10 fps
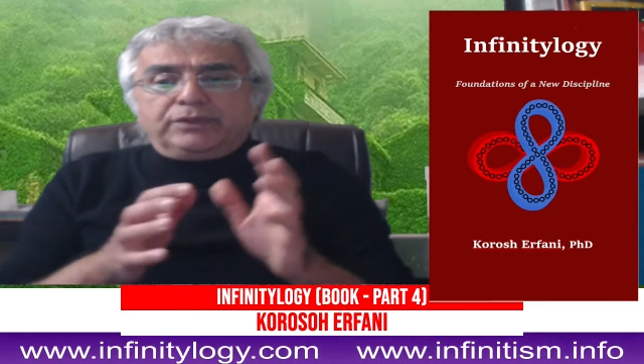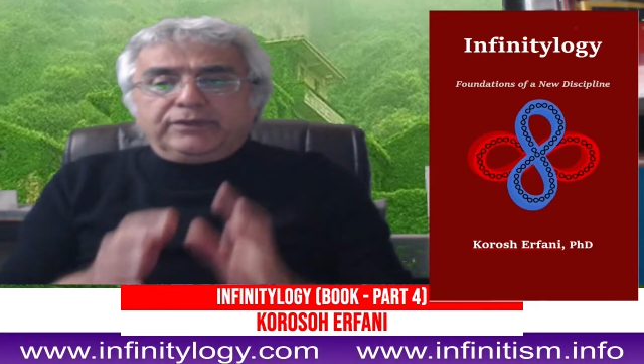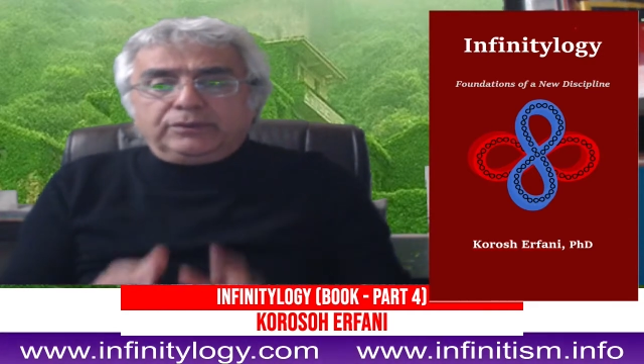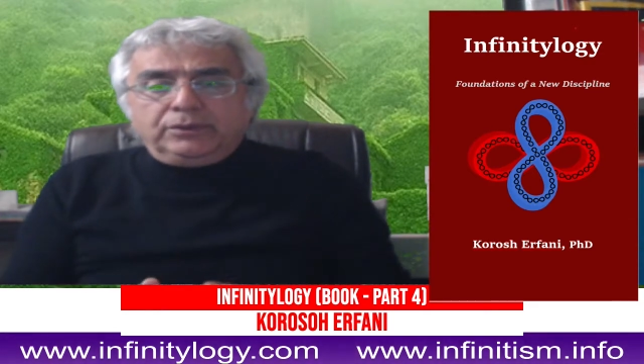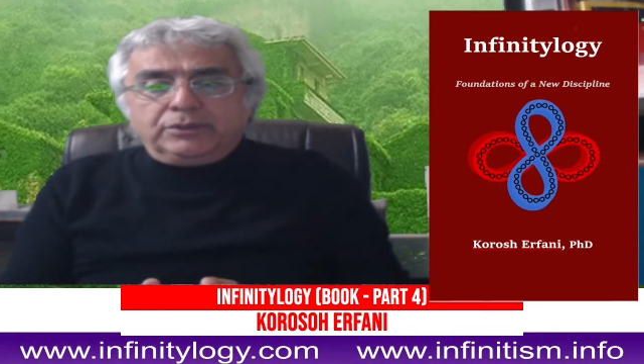
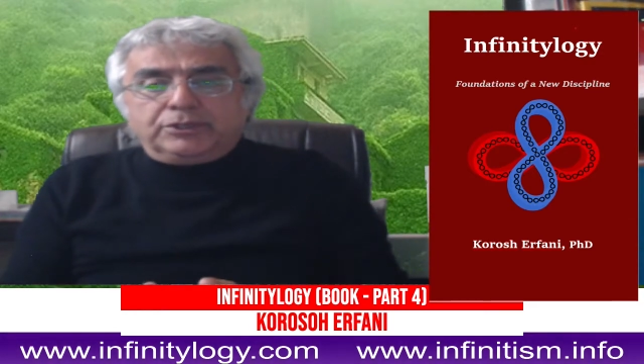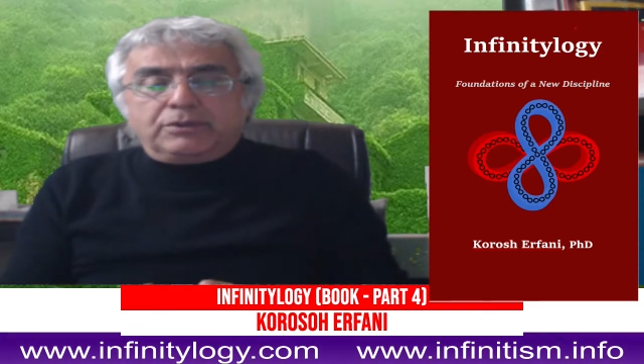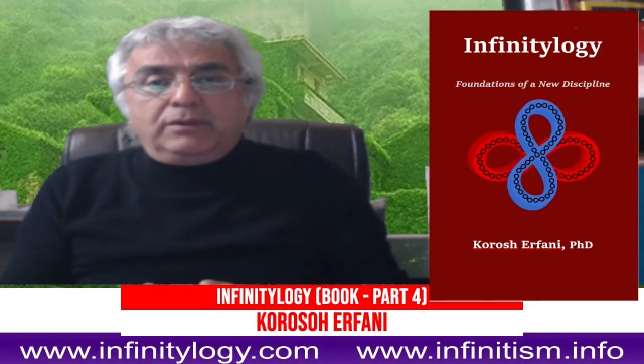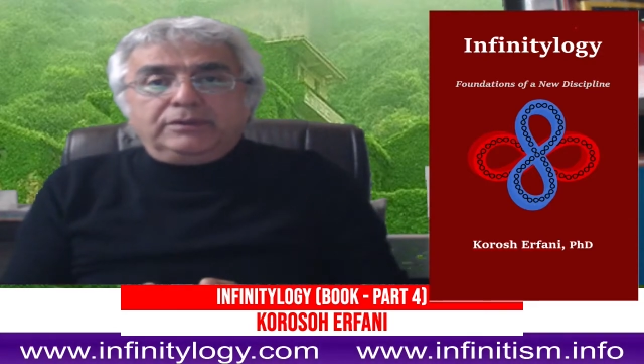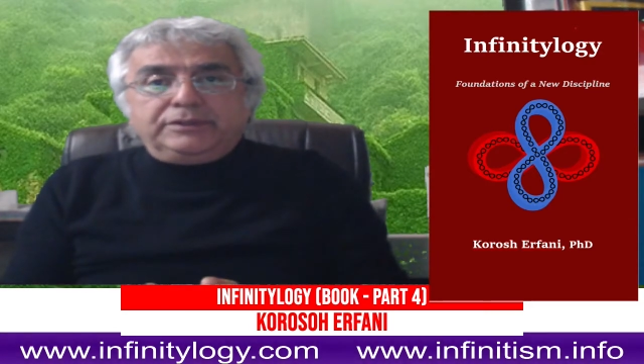
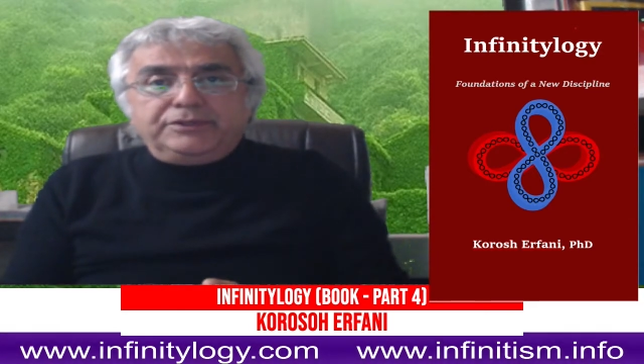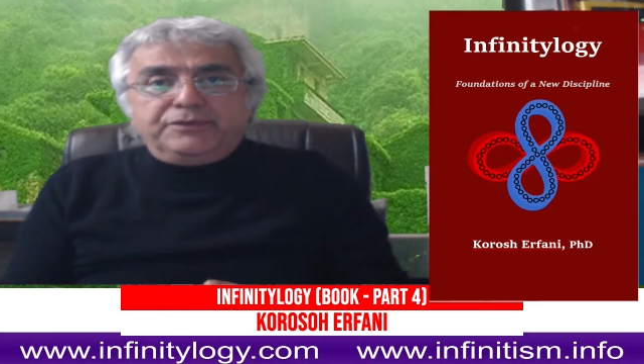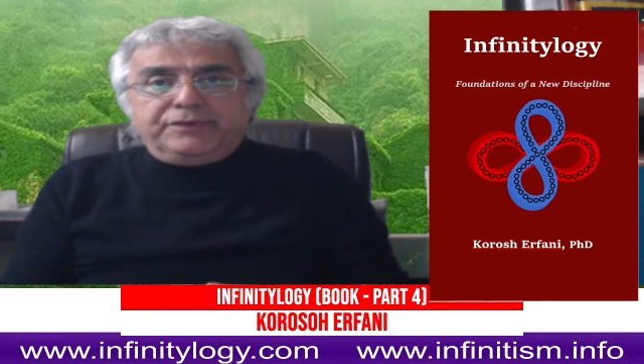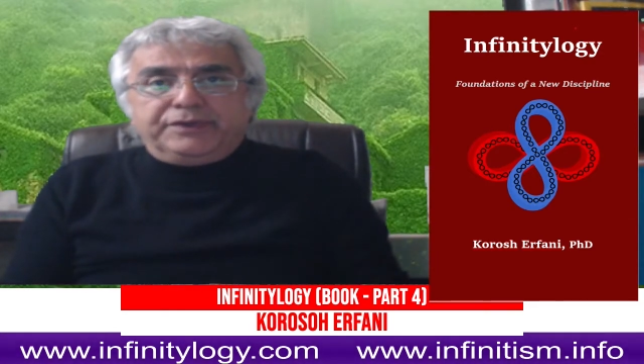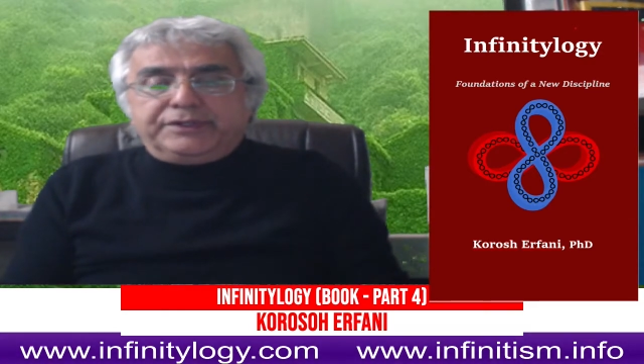technological
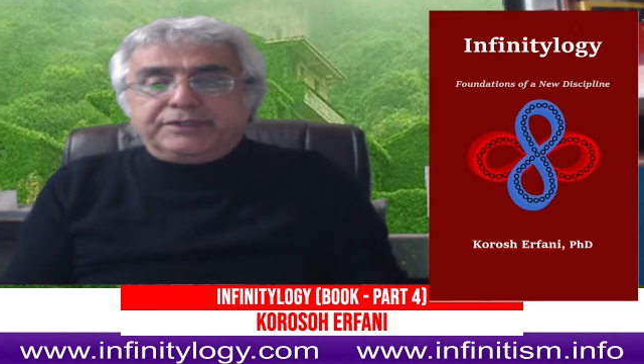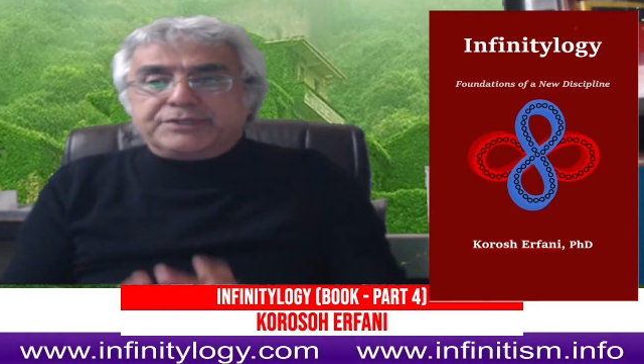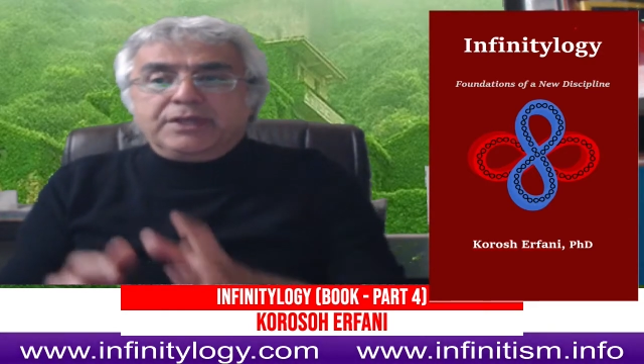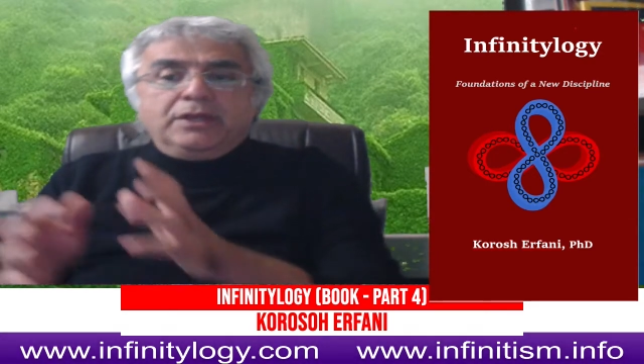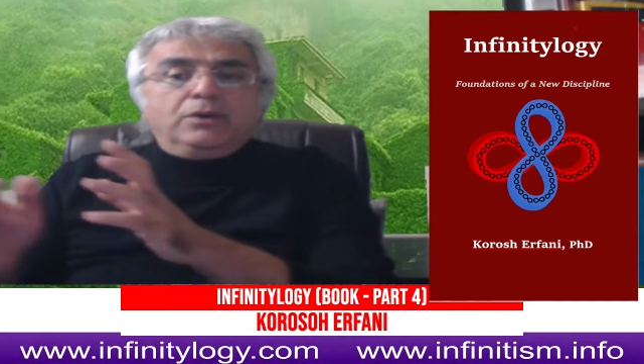
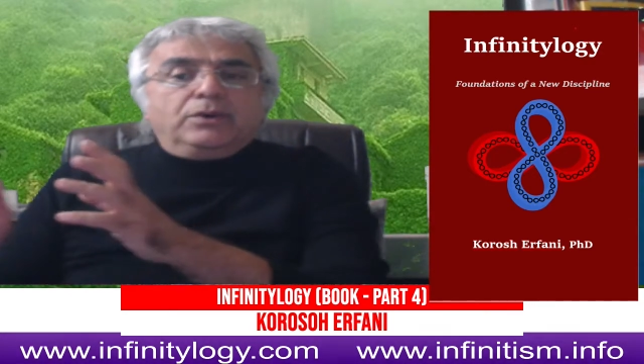endeavors,